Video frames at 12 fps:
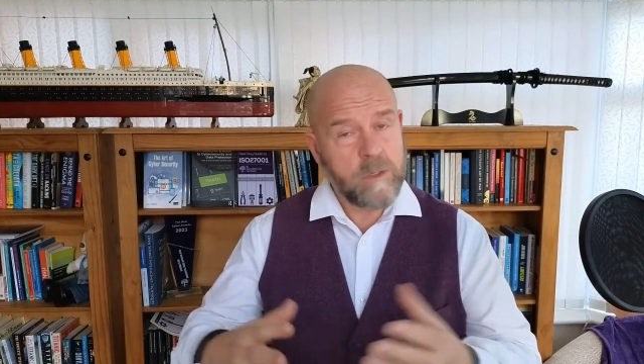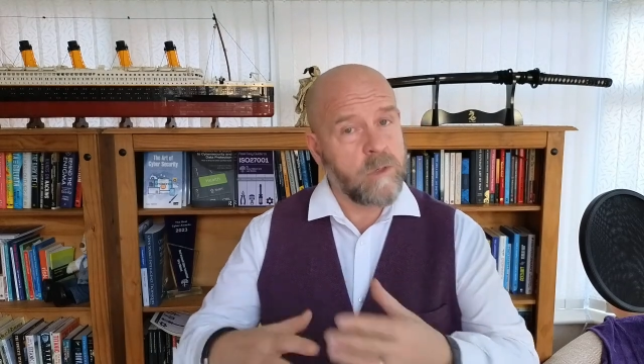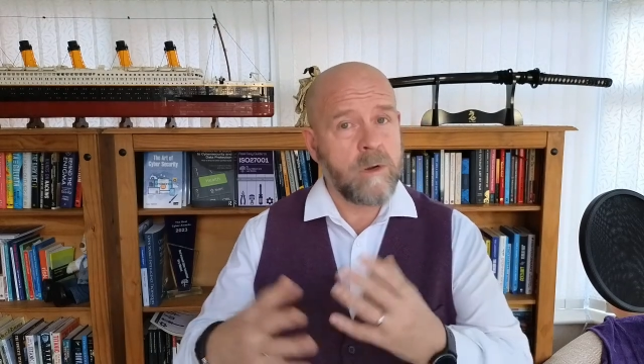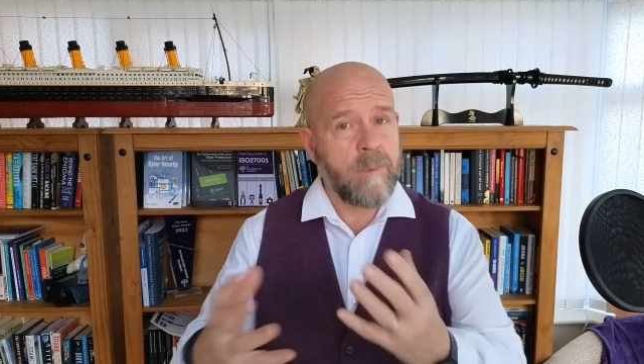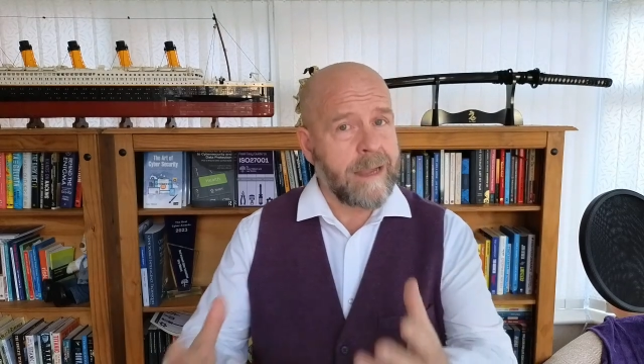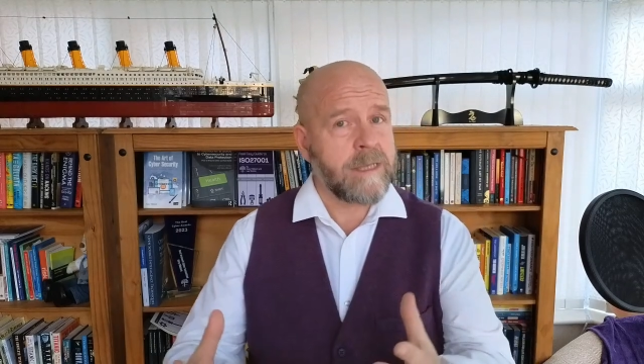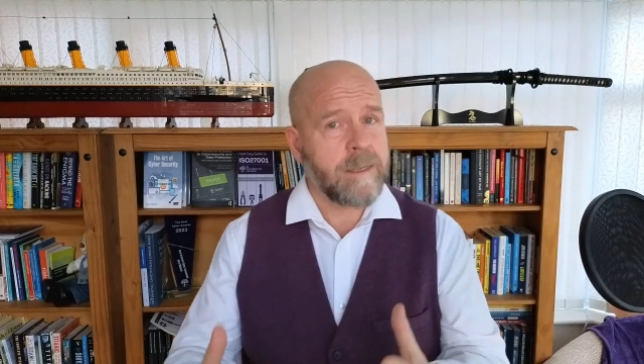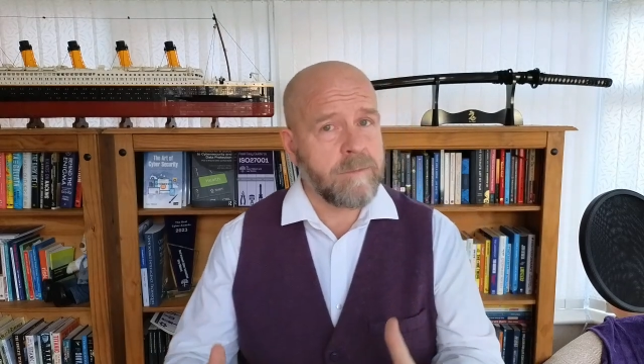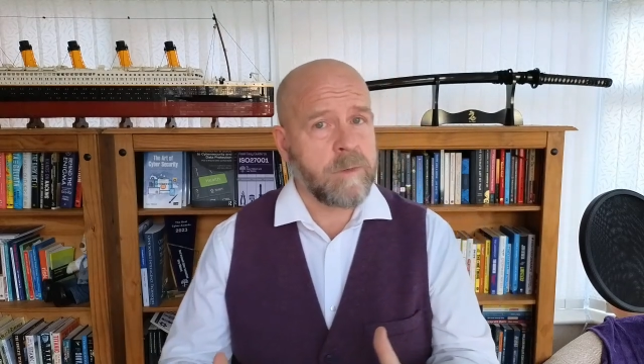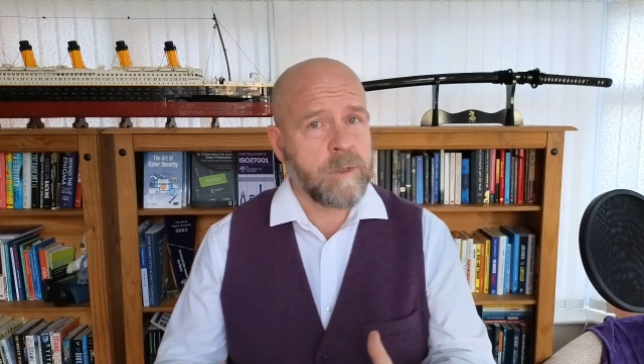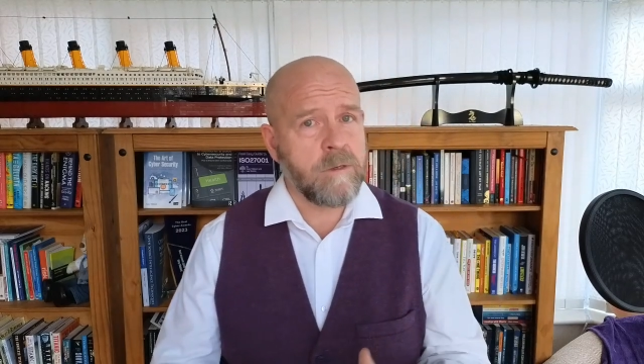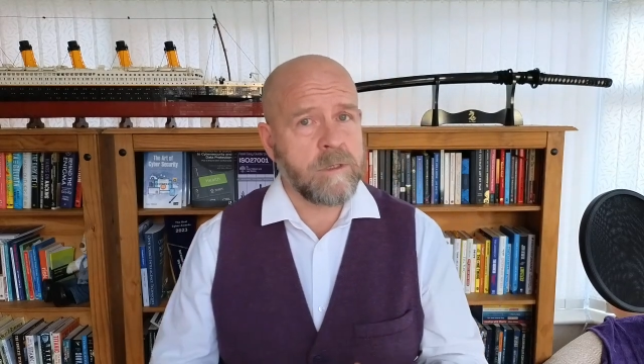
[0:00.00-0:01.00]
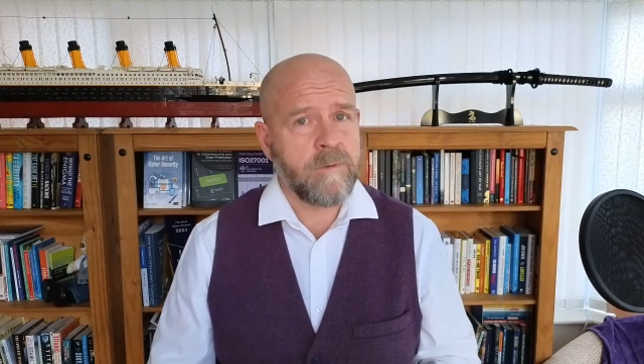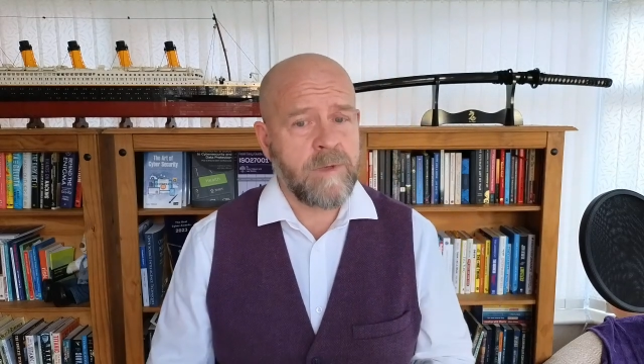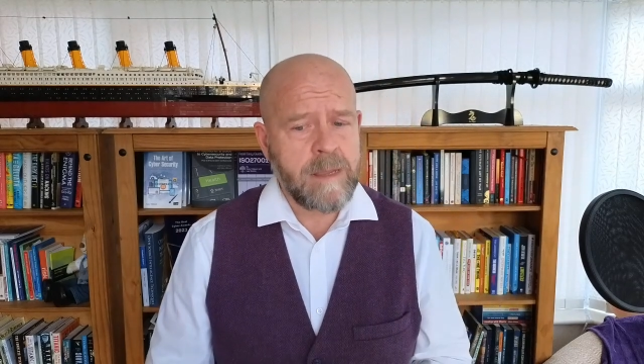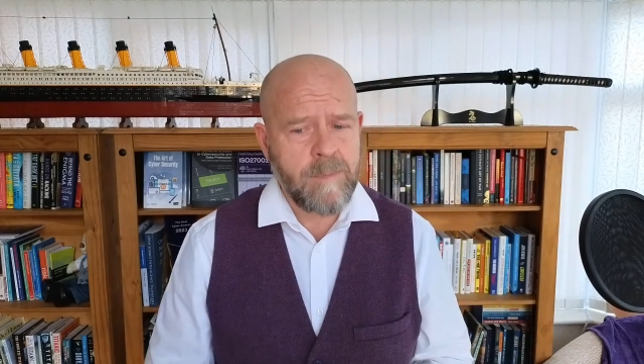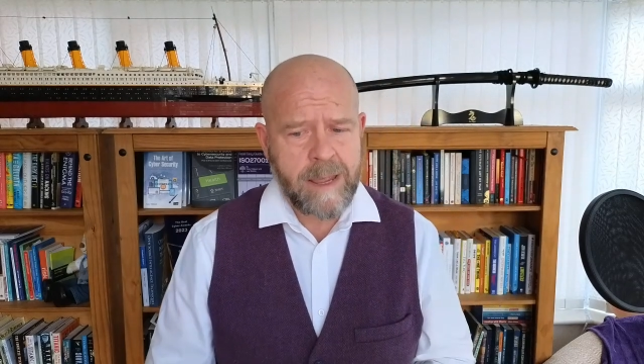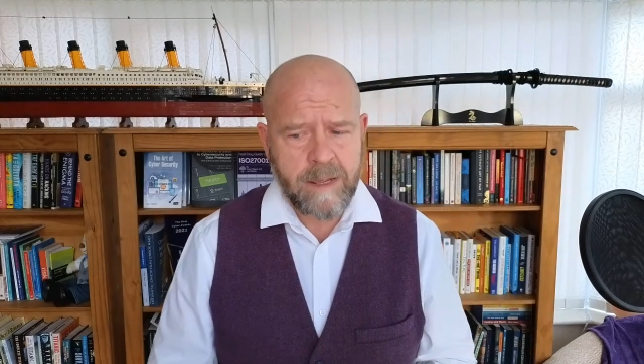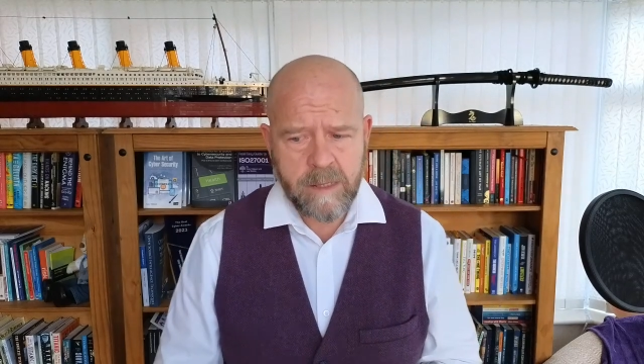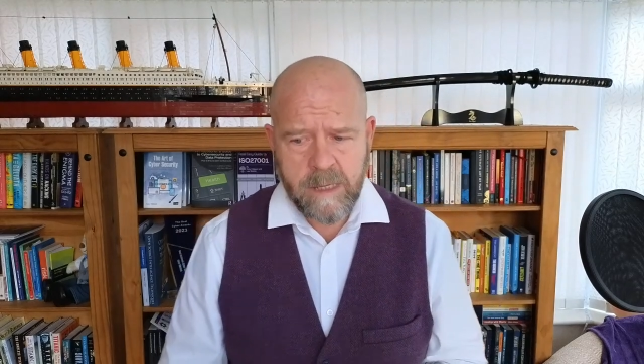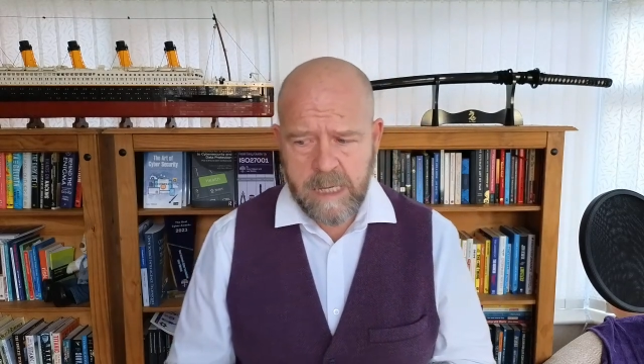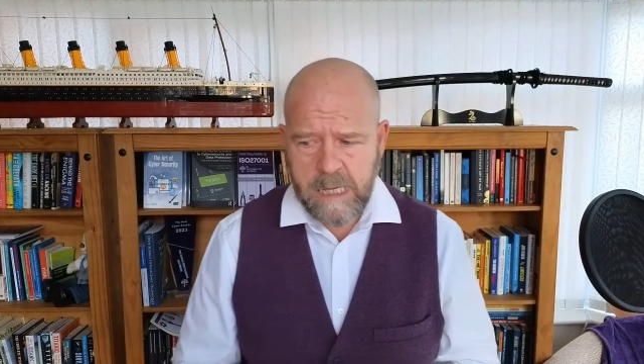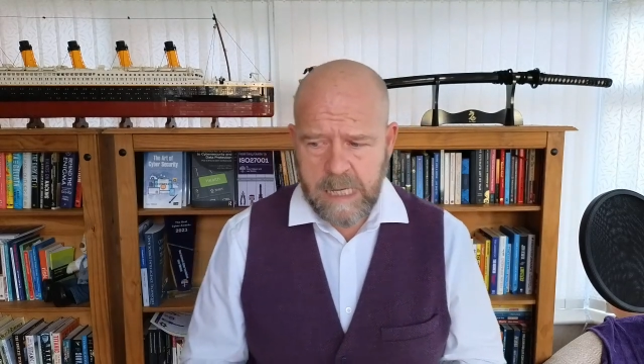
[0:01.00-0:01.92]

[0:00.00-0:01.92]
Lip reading: we talk about acceptable use of email,